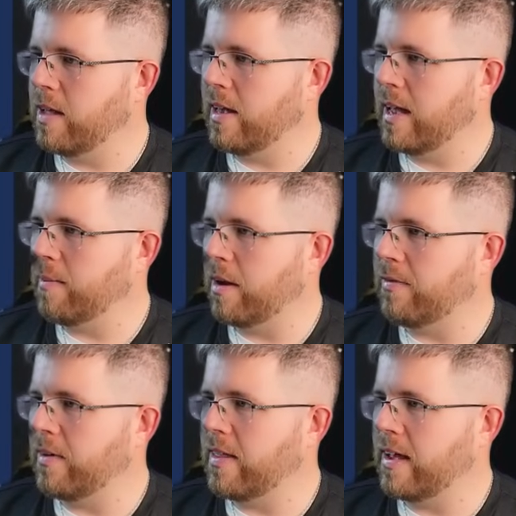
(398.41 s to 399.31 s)
You can't
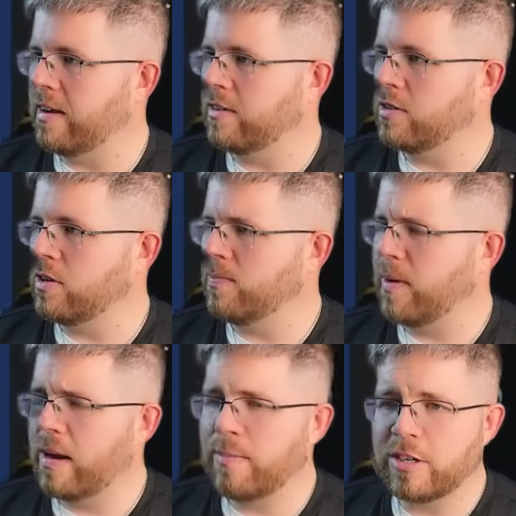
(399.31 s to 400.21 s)
modify that here. So you
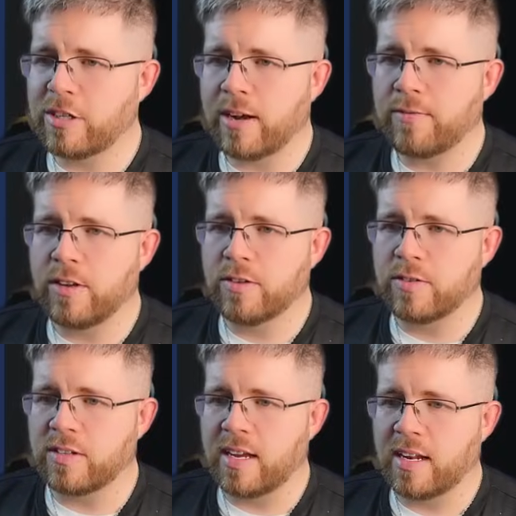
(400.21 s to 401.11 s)
pretty much have to use
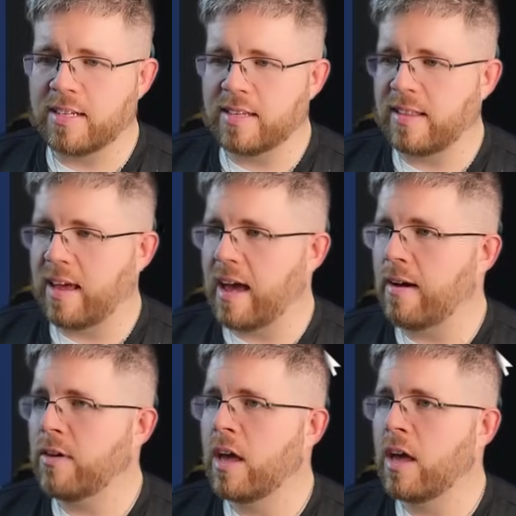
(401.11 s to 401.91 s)
the settings that they have.